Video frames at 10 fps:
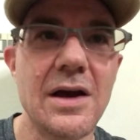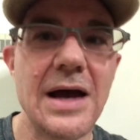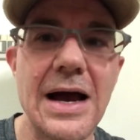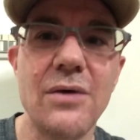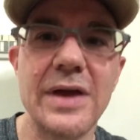
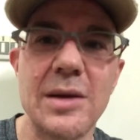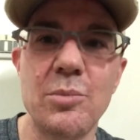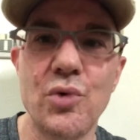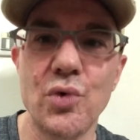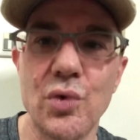how they
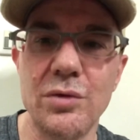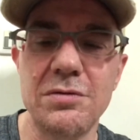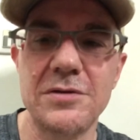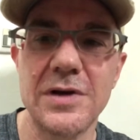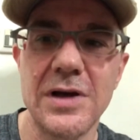
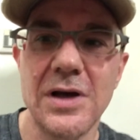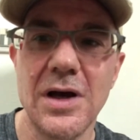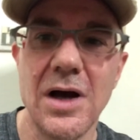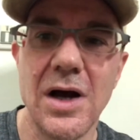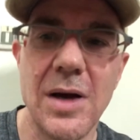improved,
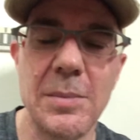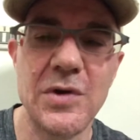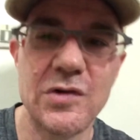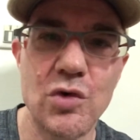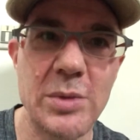
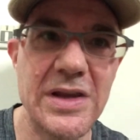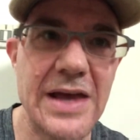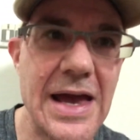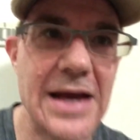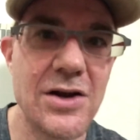assuming
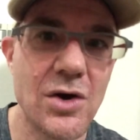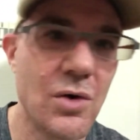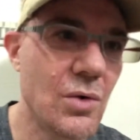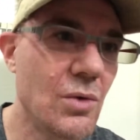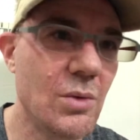they had
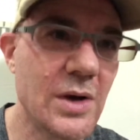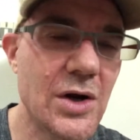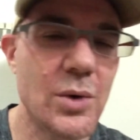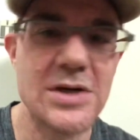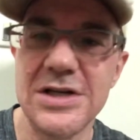no,
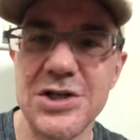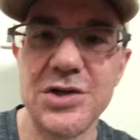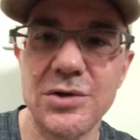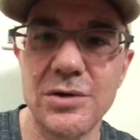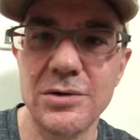you know,
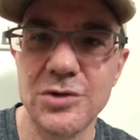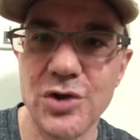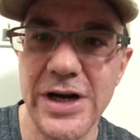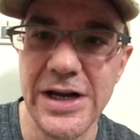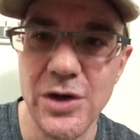additional
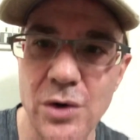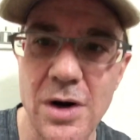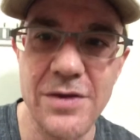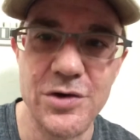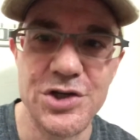training or other